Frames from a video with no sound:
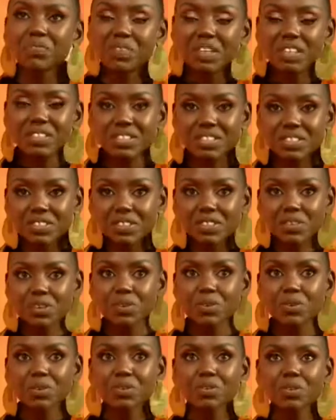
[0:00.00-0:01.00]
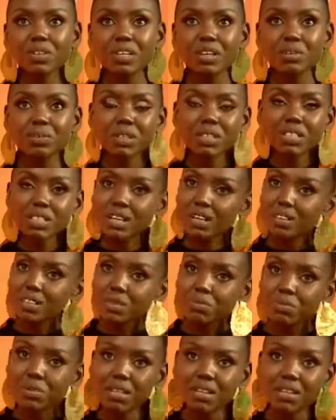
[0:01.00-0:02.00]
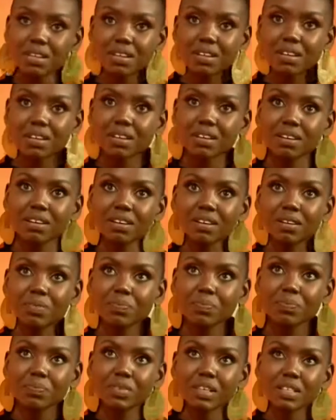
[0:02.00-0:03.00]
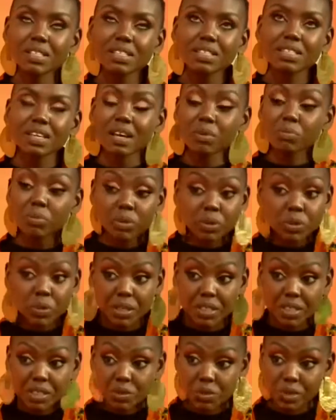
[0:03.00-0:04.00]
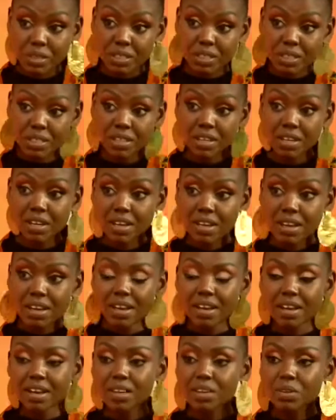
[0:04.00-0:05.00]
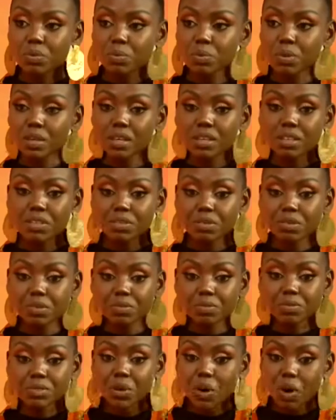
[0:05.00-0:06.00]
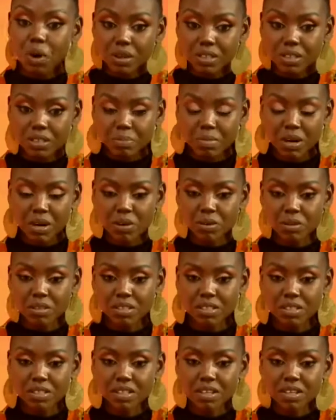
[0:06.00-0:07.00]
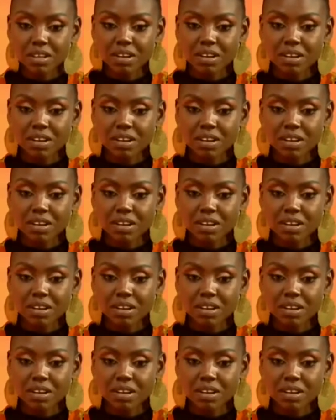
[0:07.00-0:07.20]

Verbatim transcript: features. So they reached out to me. This is April 2020, and we sort of talked about,